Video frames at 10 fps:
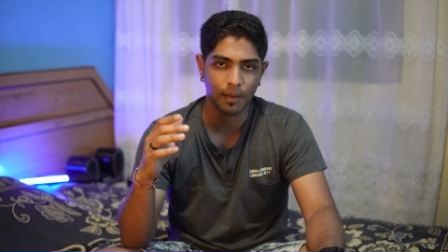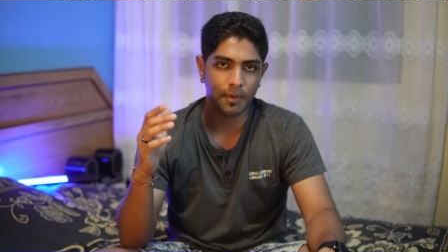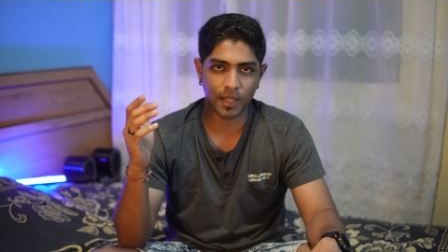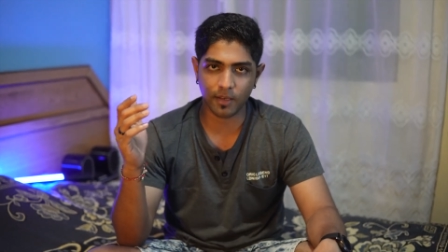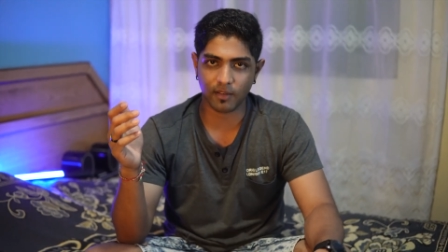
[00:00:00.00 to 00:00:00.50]
I
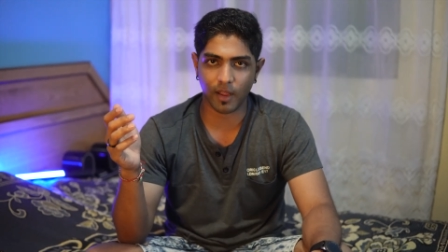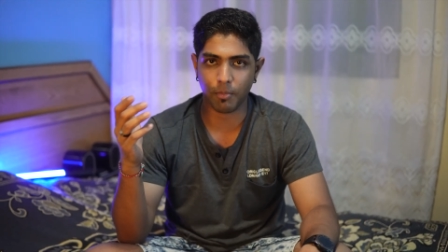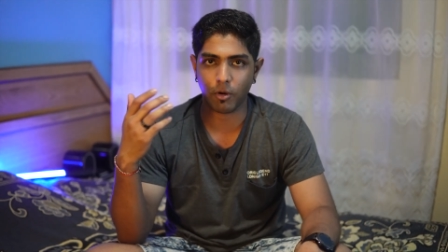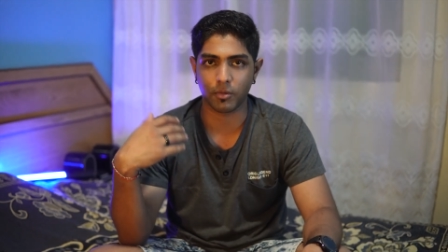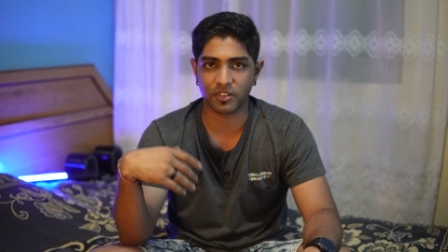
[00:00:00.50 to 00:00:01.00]
mean, the
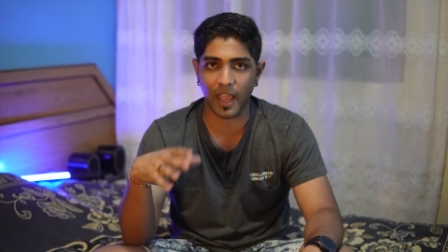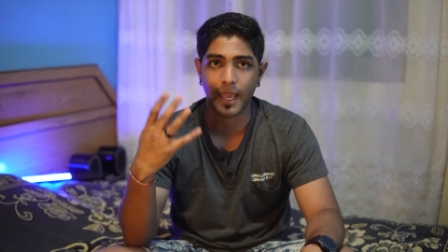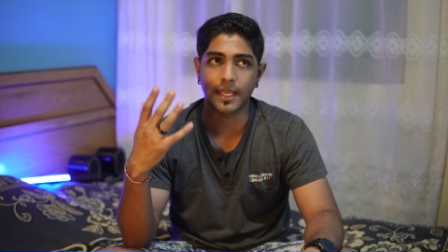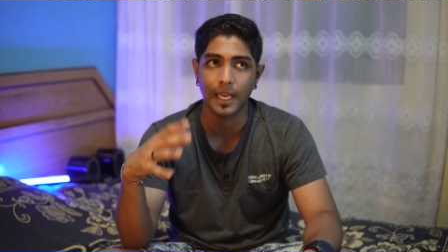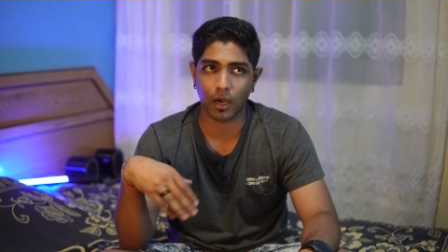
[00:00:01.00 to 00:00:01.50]
tripod was
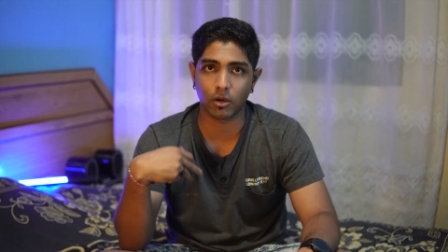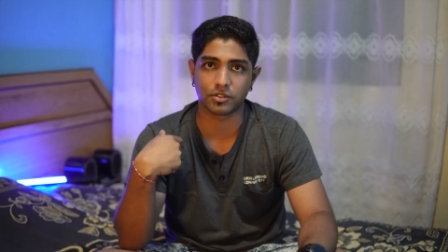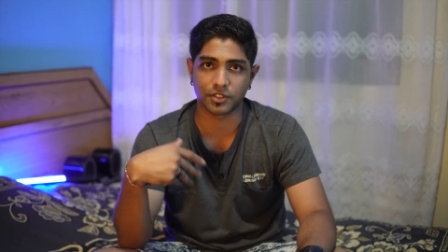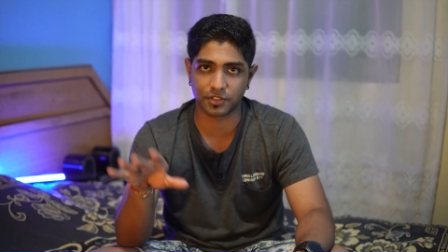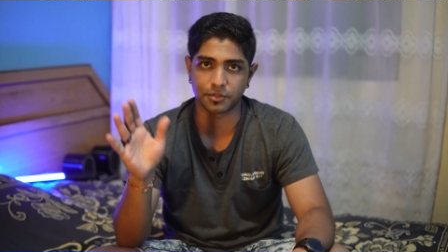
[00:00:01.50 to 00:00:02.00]
hanging
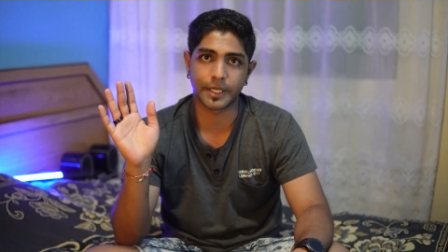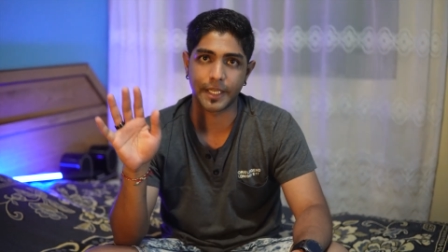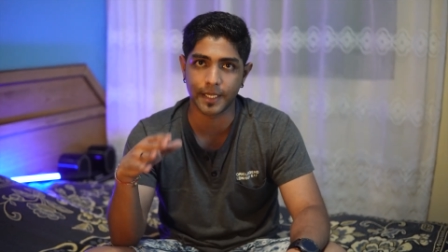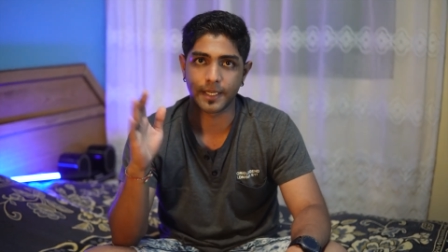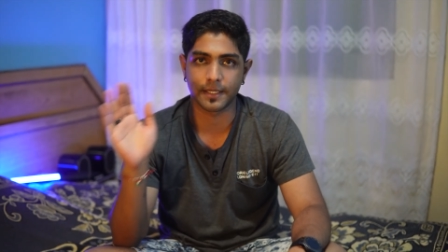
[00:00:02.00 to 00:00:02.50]
out, just
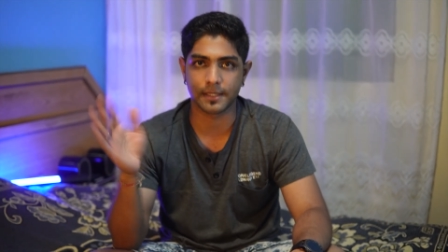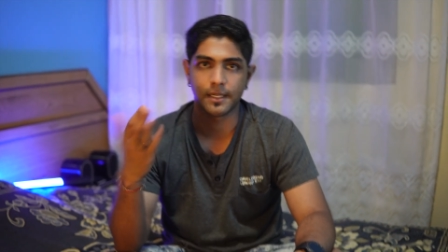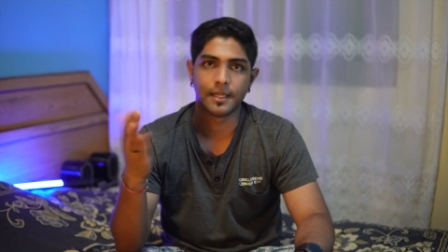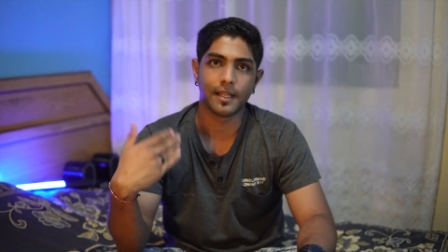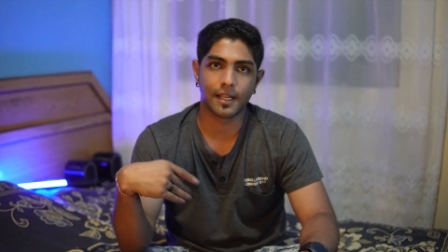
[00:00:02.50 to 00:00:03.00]
swinging,
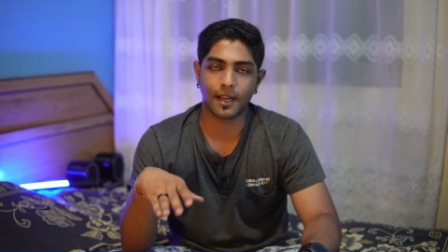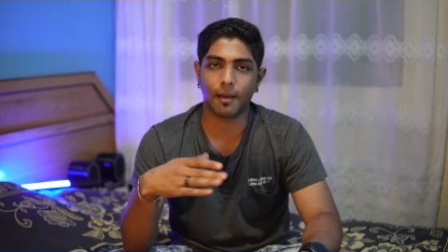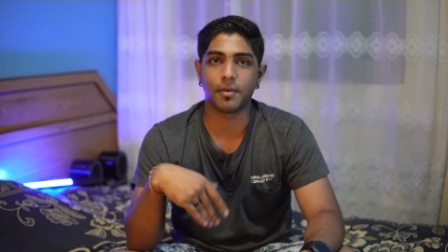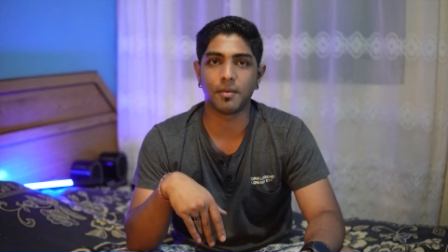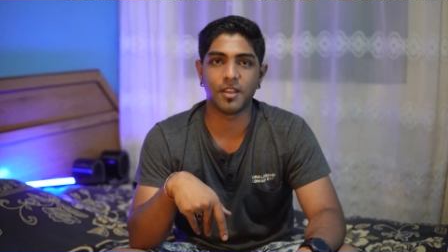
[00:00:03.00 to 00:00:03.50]

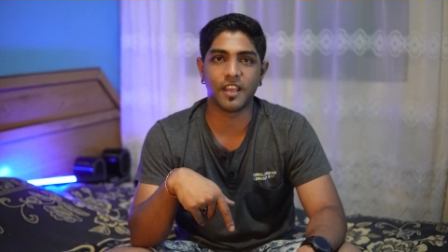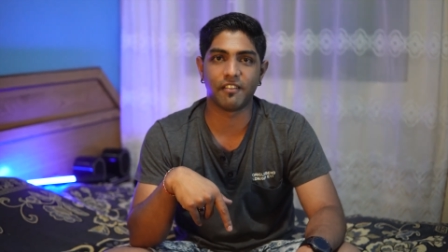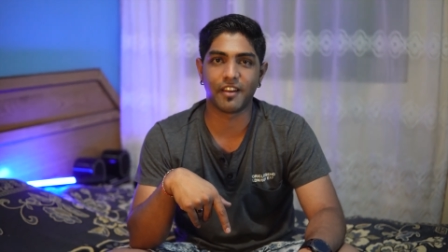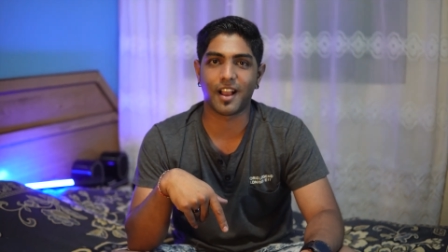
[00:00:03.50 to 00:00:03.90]
tapping me every